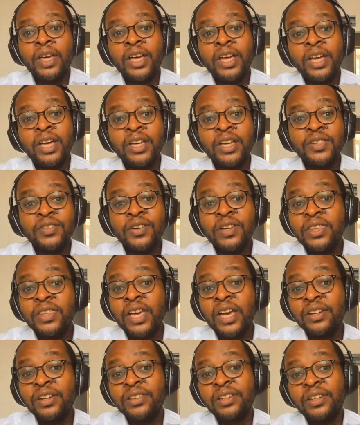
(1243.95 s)
So at
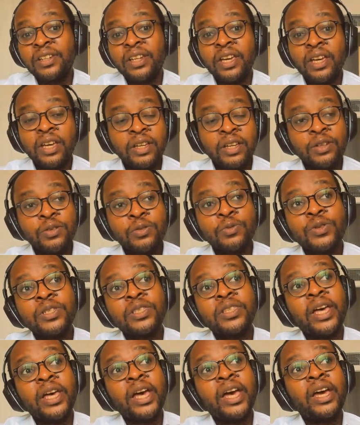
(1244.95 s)
the end of the day,
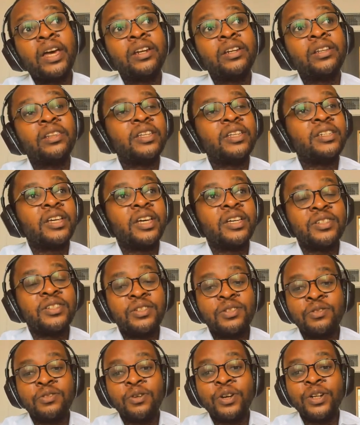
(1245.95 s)
towards the end, they
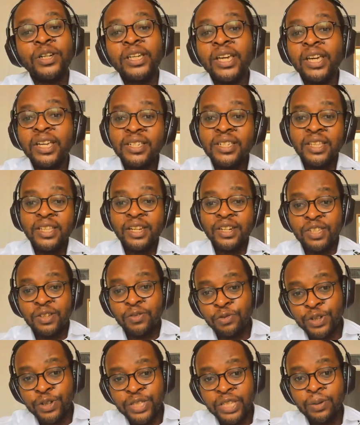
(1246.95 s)
test you on case
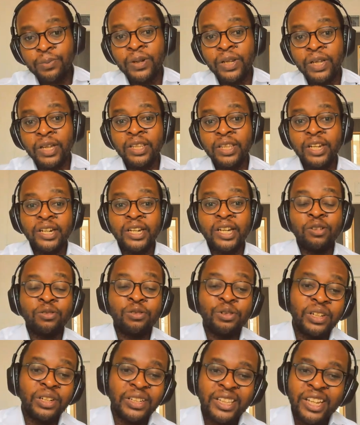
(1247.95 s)
studies of what's happening in the
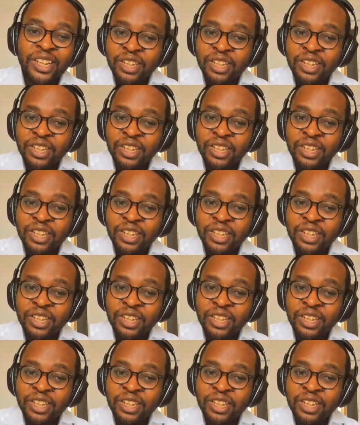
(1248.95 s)
real world.